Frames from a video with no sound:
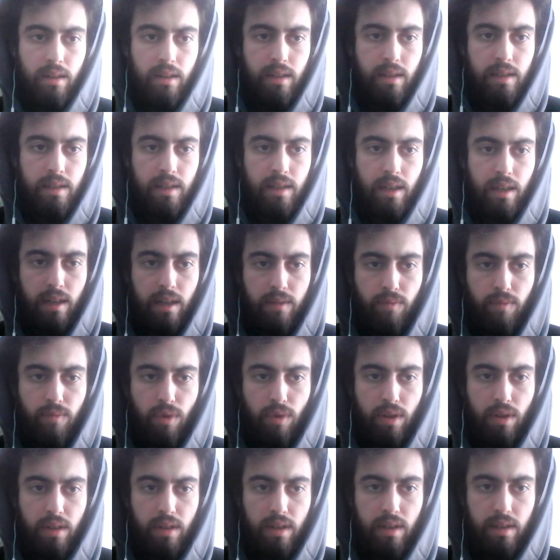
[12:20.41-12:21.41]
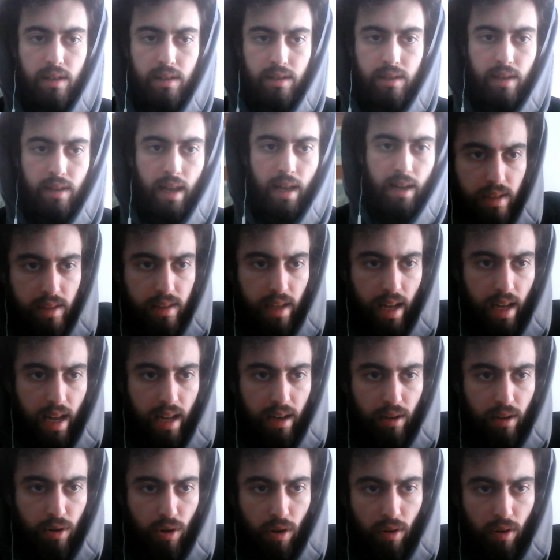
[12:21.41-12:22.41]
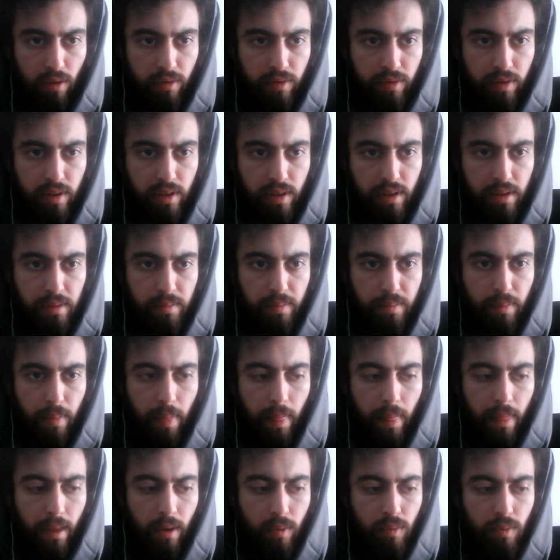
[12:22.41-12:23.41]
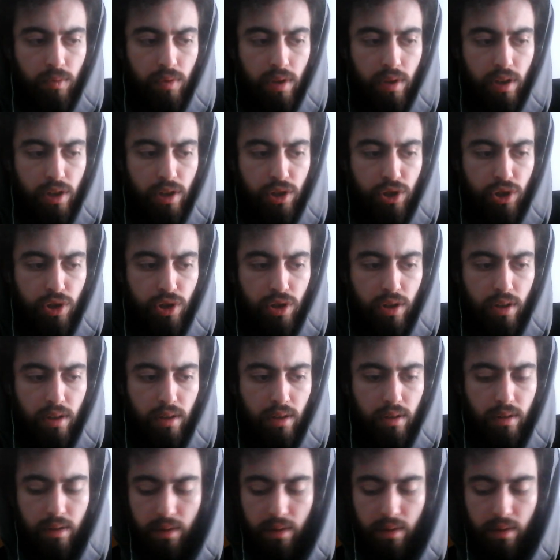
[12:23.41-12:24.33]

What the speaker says: The second one is Al-Kafi, which